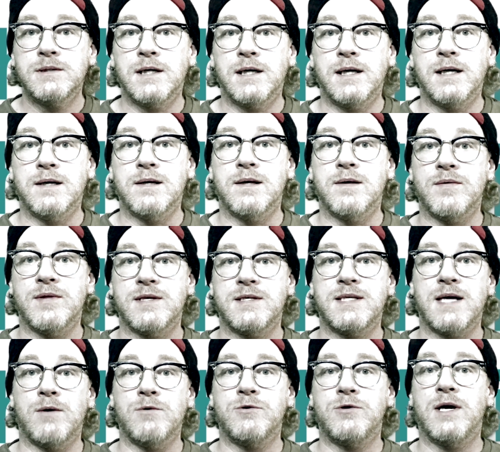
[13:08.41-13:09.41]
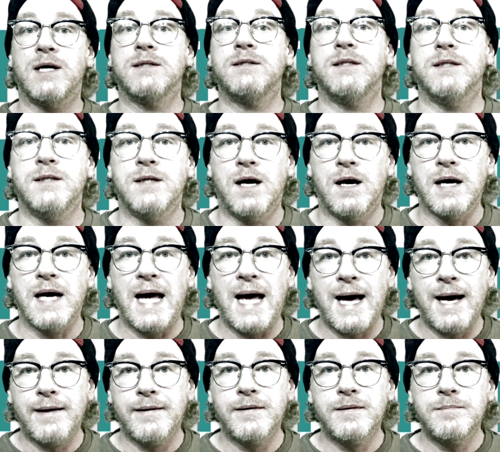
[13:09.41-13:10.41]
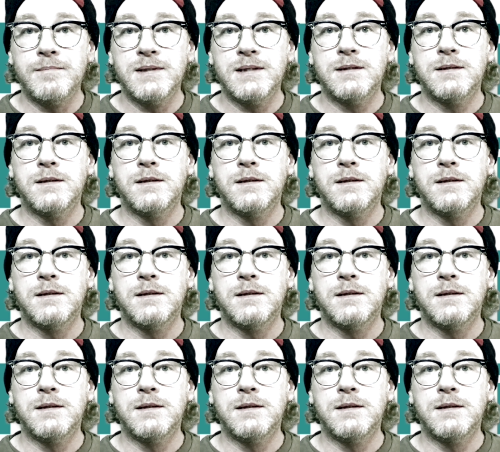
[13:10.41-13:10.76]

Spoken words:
The soundtrack to Young Adam.